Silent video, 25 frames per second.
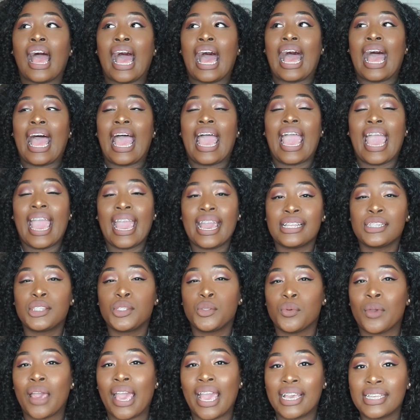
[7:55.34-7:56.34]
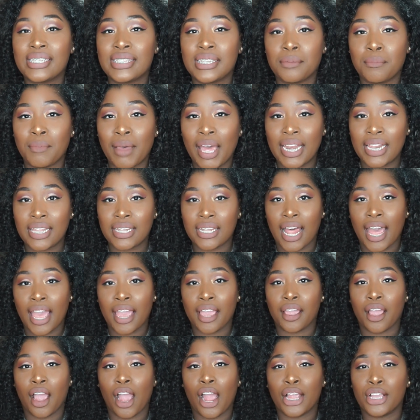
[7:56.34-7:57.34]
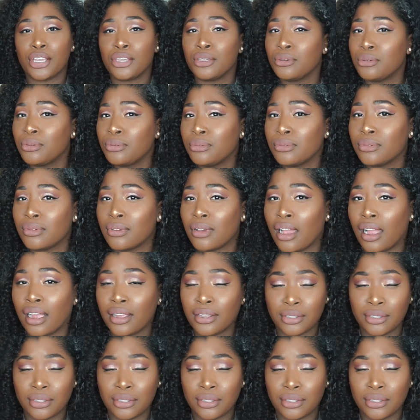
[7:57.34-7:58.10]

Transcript: I had to ask somebody like, are you